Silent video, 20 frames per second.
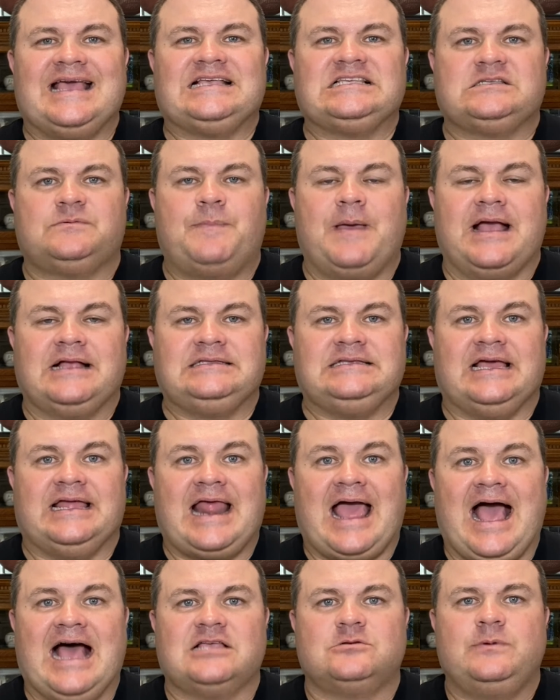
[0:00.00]
expected.
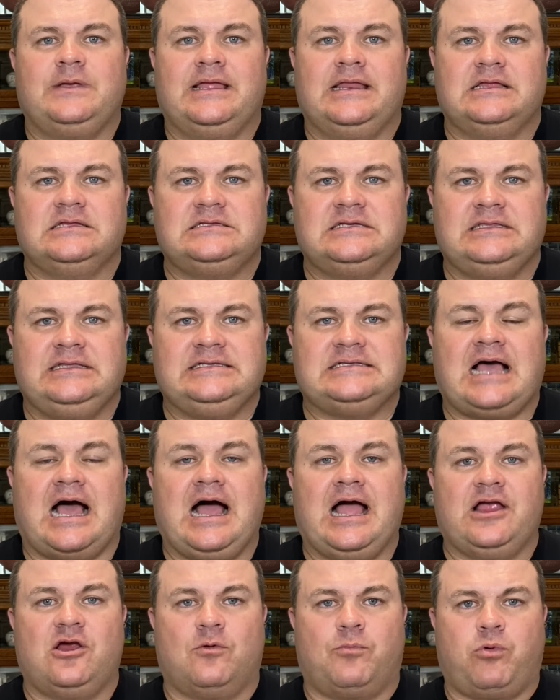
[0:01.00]
As we get into these
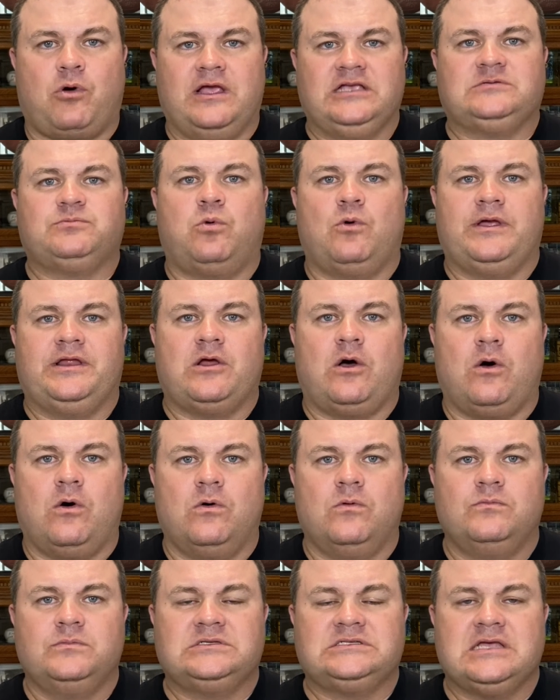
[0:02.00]
higher price point
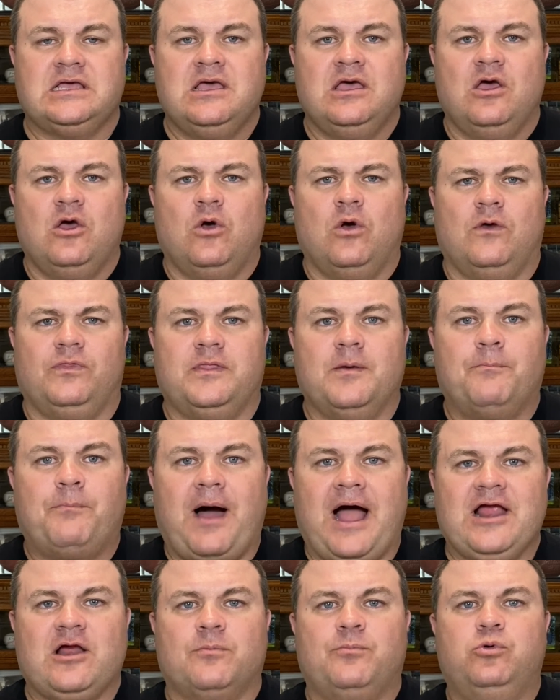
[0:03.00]
homes, the
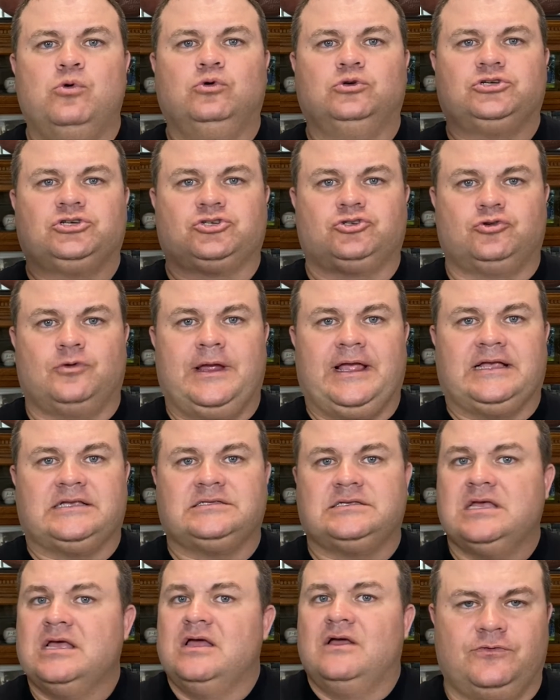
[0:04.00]
buyer pool
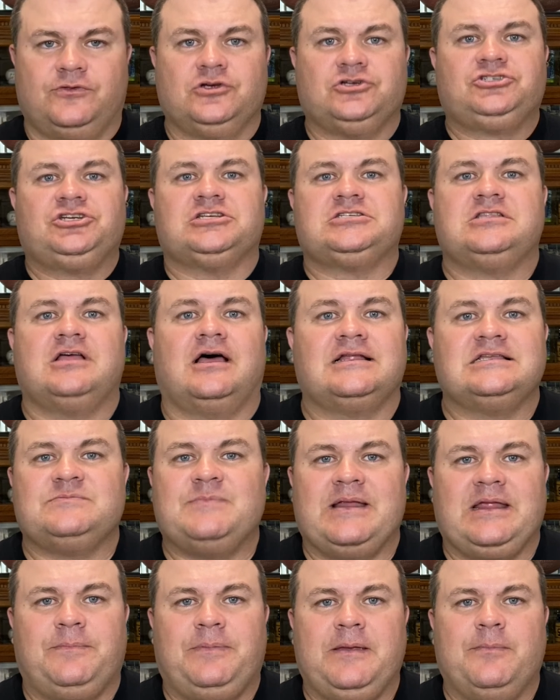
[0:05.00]
shrinks. There's just not as
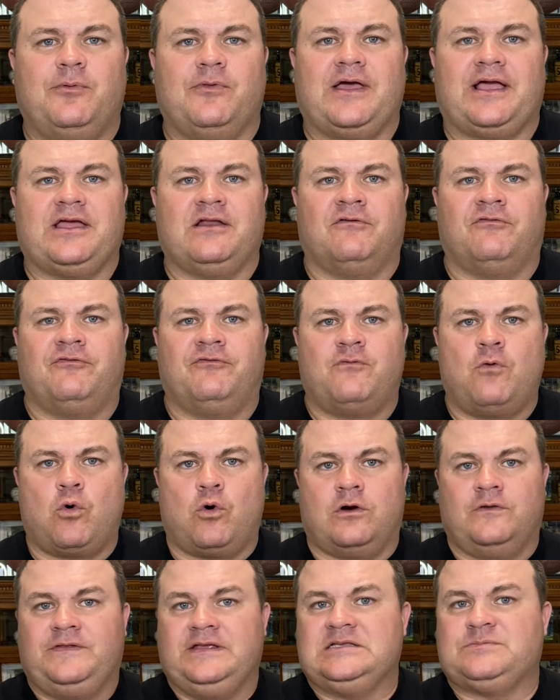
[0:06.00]
many people that can
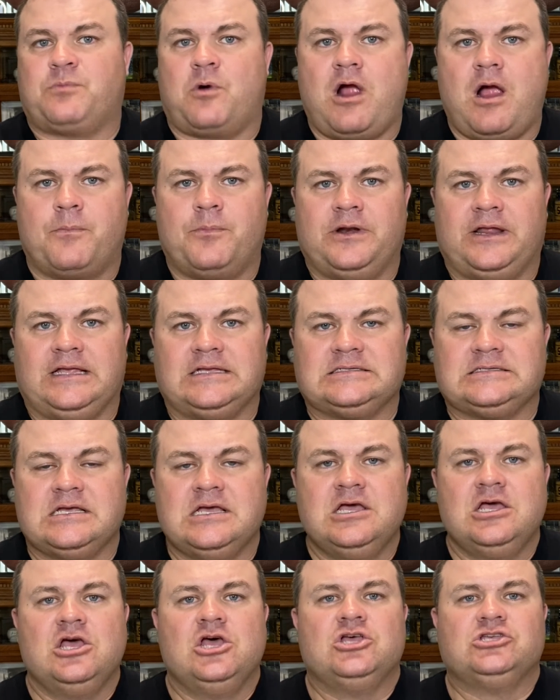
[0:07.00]
afford these properties.
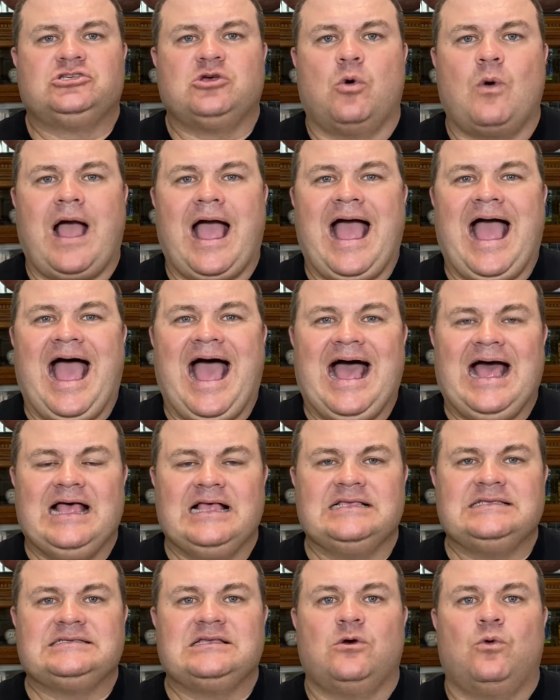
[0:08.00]
So
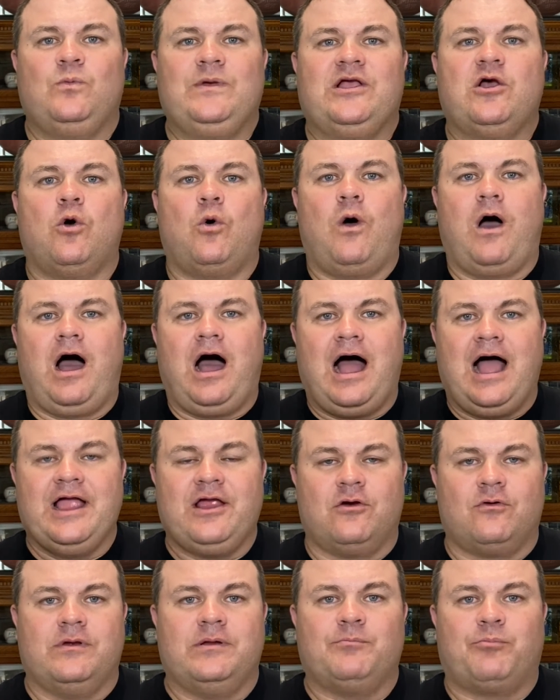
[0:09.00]
as we go
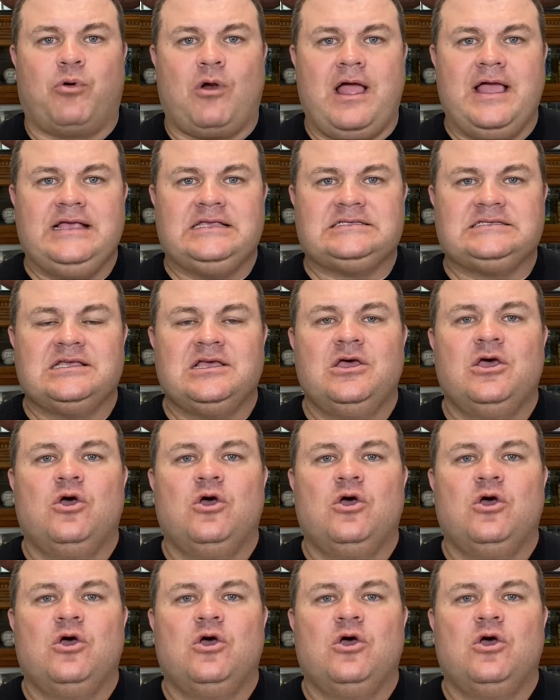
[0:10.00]
higher in price,